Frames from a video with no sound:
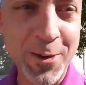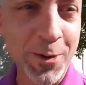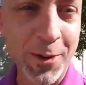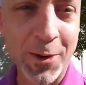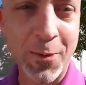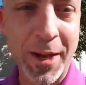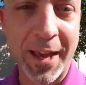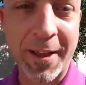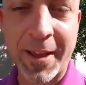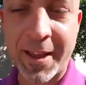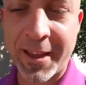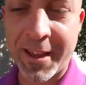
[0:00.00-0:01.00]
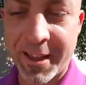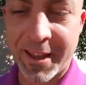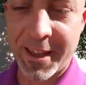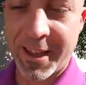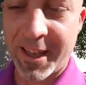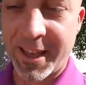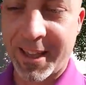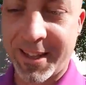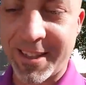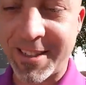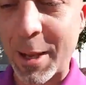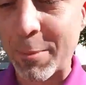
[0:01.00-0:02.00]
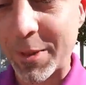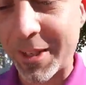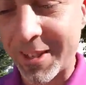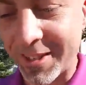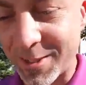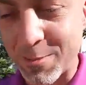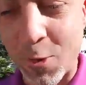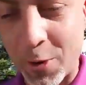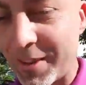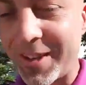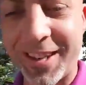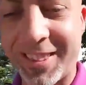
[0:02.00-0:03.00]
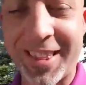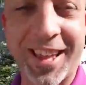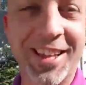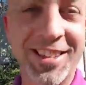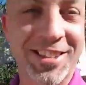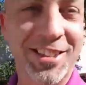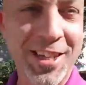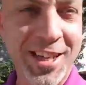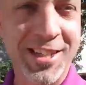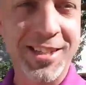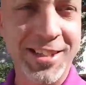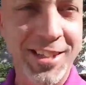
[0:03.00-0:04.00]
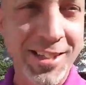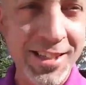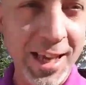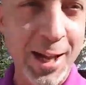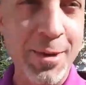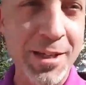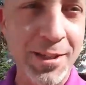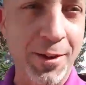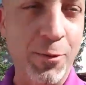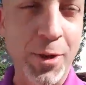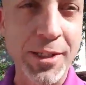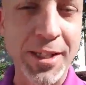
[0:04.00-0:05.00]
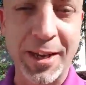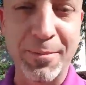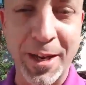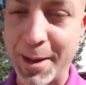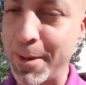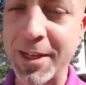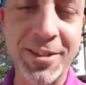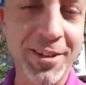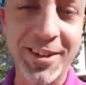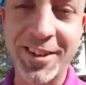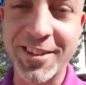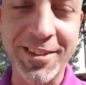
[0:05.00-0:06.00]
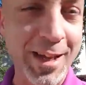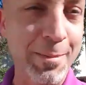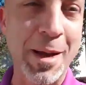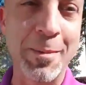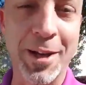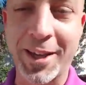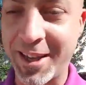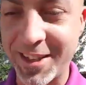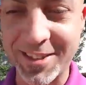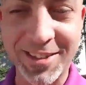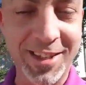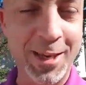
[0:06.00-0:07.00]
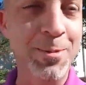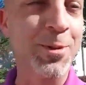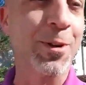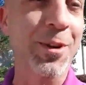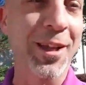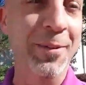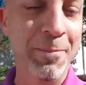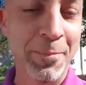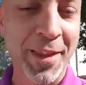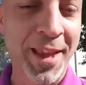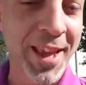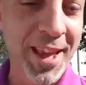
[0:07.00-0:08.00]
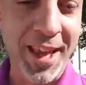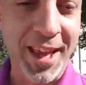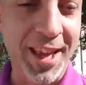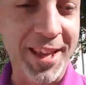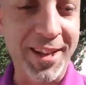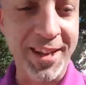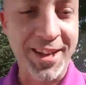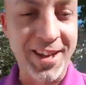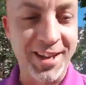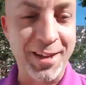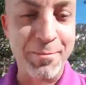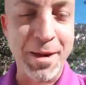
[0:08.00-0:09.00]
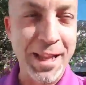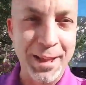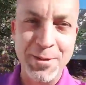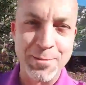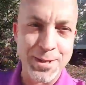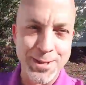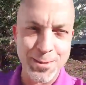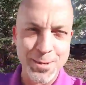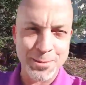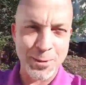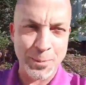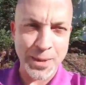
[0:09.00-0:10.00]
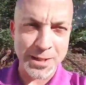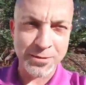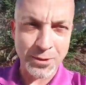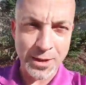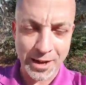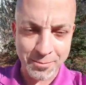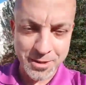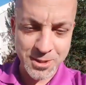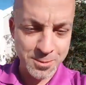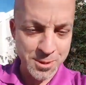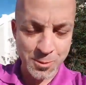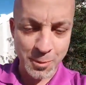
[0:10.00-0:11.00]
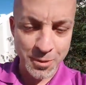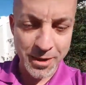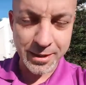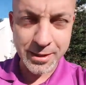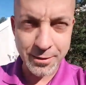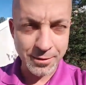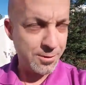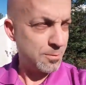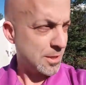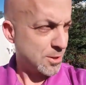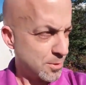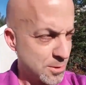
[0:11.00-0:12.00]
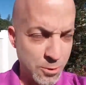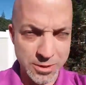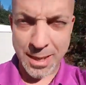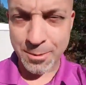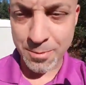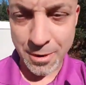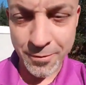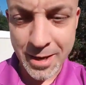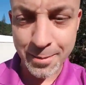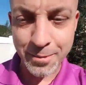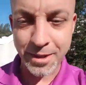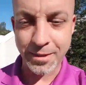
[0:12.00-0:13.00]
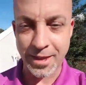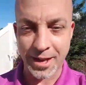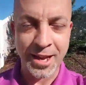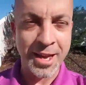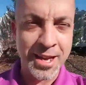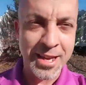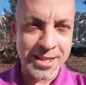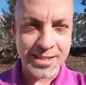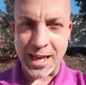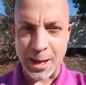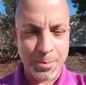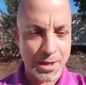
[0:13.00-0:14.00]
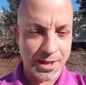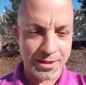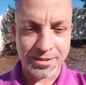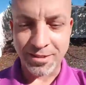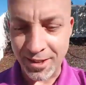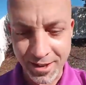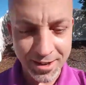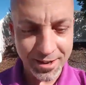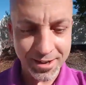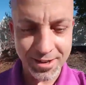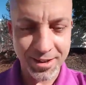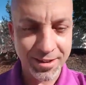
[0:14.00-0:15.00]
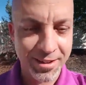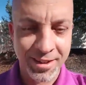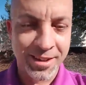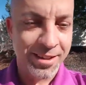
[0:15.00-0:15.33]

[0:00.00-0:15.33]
scrolling away in these couple years, more than anything, is just to say to myself one time, not my circus, not my monkeys, keep scrolling. And uh, my life has been so much more peaceful. I've been so much more productive. I've spent so much more time with my family than typing long